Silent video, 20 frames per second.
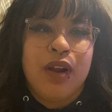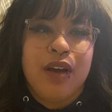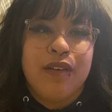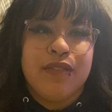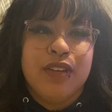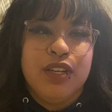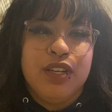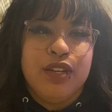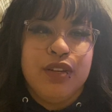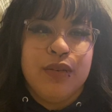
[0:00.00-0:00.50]

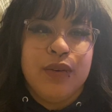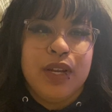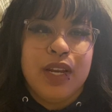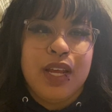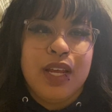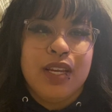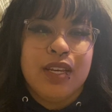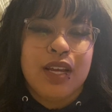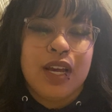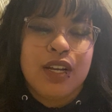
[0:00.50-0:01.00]
often do it
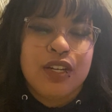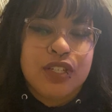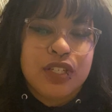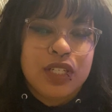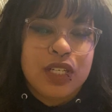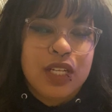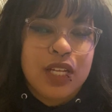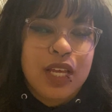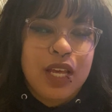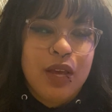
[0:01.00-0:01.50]

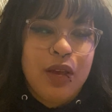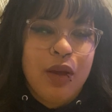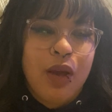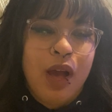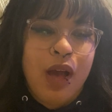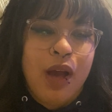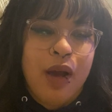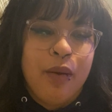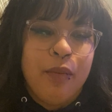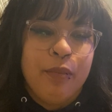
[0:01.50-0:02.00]
intentionally,
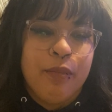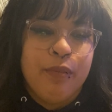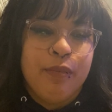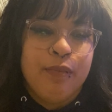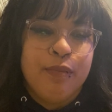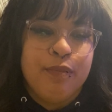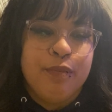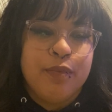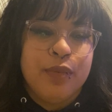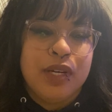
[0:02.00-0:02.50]
but
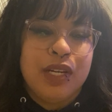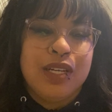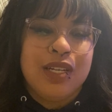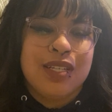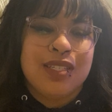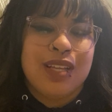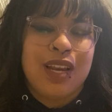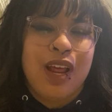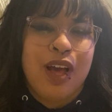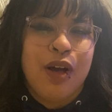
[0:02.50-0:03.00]
it
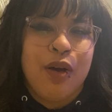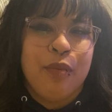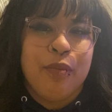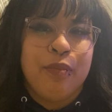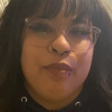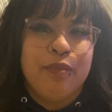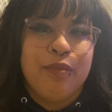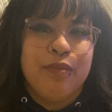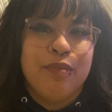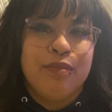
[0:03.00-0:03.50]
doesn't help
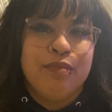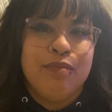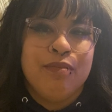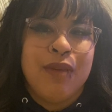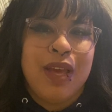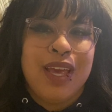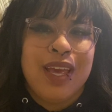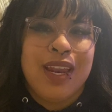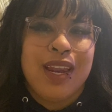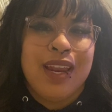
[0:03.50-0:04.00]

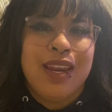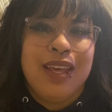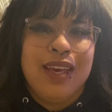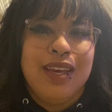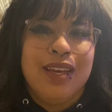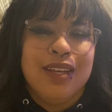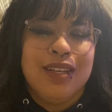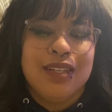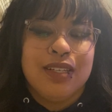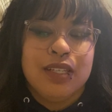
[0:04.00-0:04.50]
make it
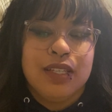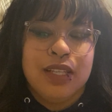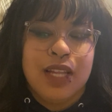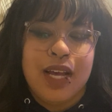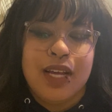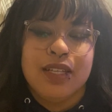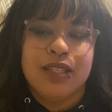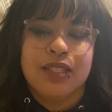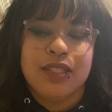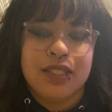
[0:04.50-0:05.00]
any
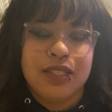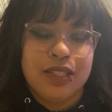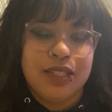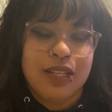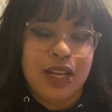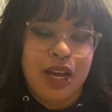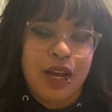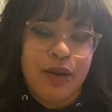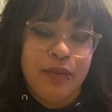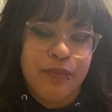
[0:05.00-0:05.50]
less
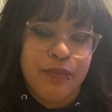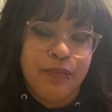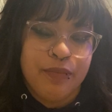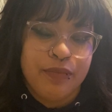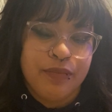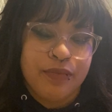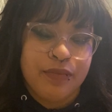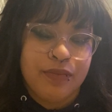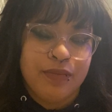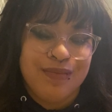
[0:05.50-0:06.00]

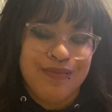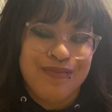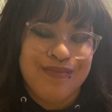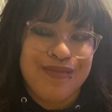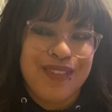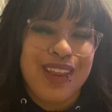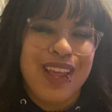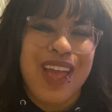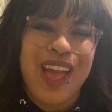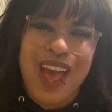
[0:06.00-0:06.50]

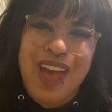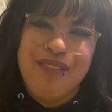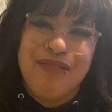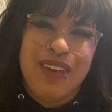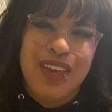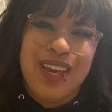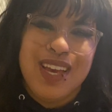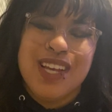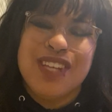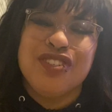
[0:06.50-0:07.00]

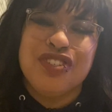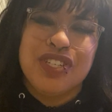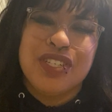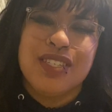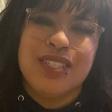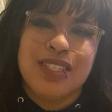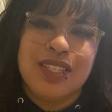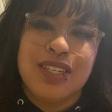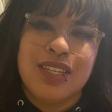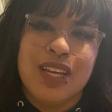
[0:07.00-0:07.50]
heavy. It's
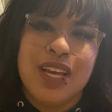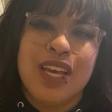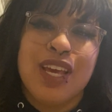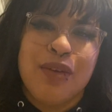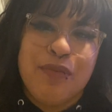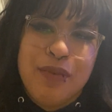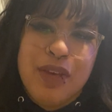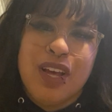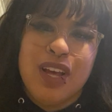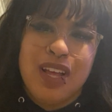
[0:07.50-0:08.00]
just, it
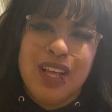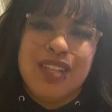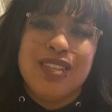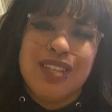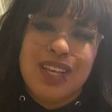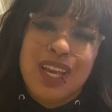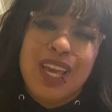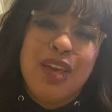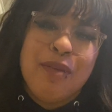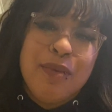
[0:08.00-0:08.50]
can be
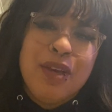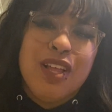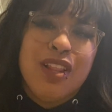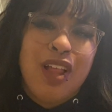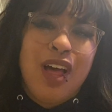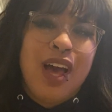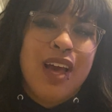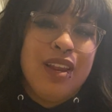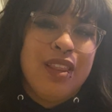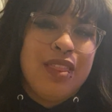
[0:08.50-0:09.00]
a
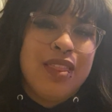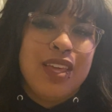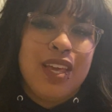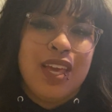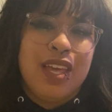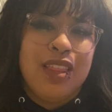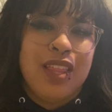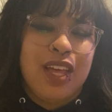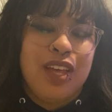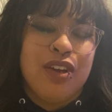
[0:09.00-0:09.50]
lot
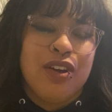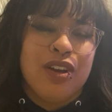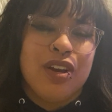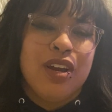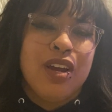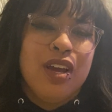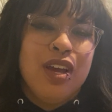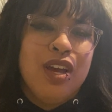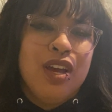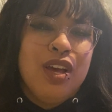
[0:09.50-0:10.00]
thinking that you're
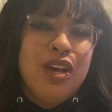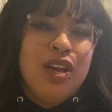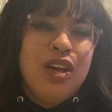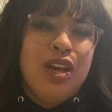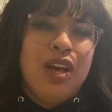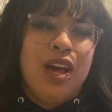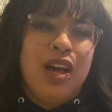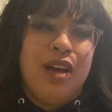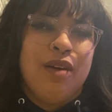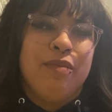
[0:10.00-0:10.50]

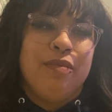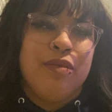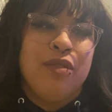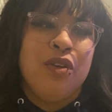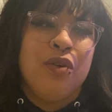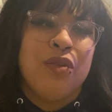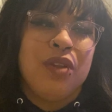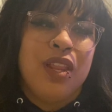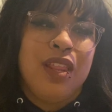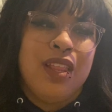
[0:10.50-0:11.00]

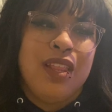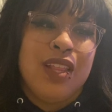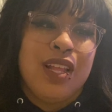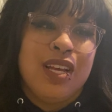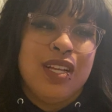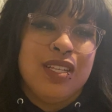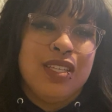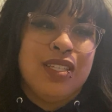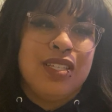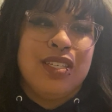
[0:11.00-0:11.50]
the only thing
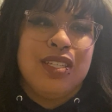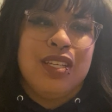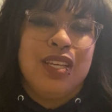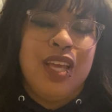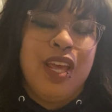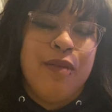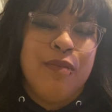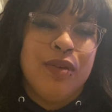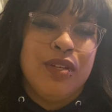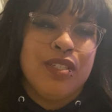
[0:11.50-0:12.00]
that's
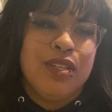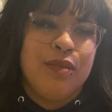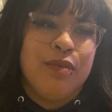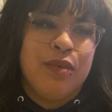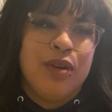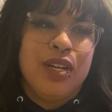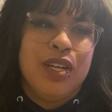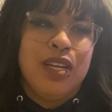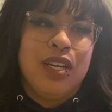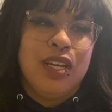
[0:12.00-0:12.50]
keeping
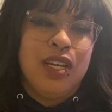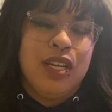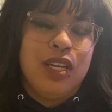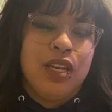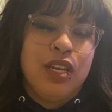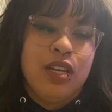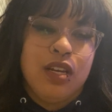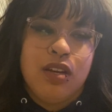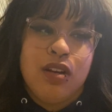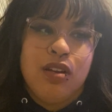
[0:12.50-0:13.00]
someone
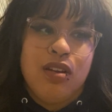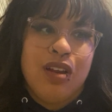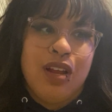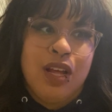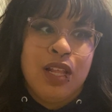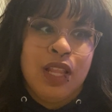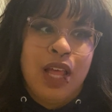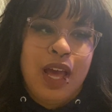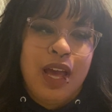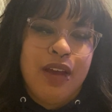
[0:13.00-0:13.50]

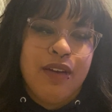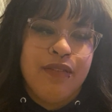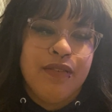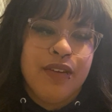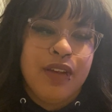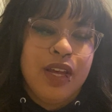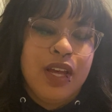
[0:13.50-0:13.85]
alive.